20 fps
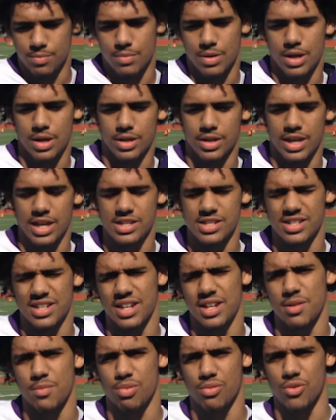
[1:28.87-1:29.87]
My catch
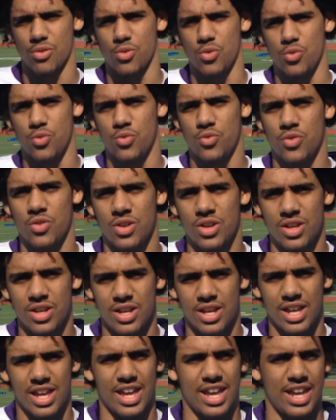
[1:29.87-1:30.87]
can improve.
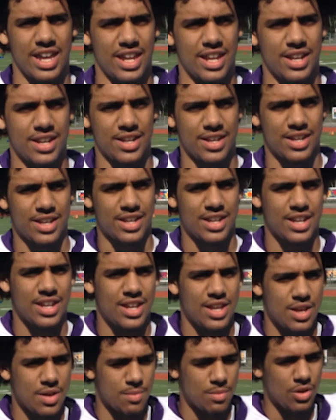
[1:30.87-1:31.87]
And
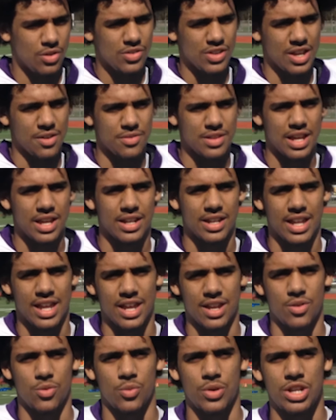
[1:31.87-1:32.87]
mostly everything
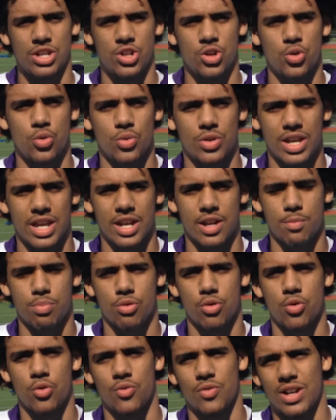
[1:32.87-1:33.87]
that we do can
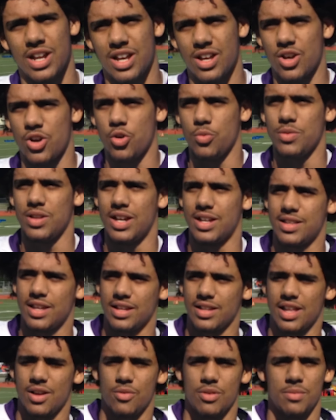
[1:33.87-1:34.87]
improve. And I hope that I
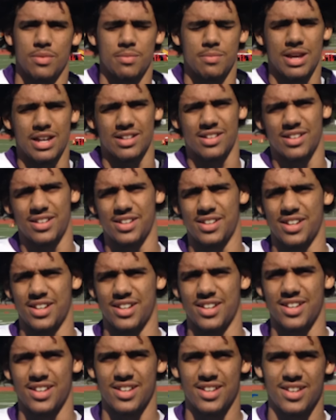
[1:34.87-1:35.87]
take that with me back to
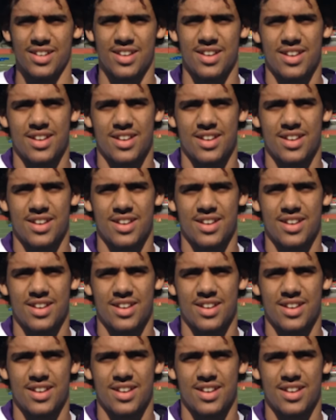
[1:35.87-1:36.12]
Kentucky.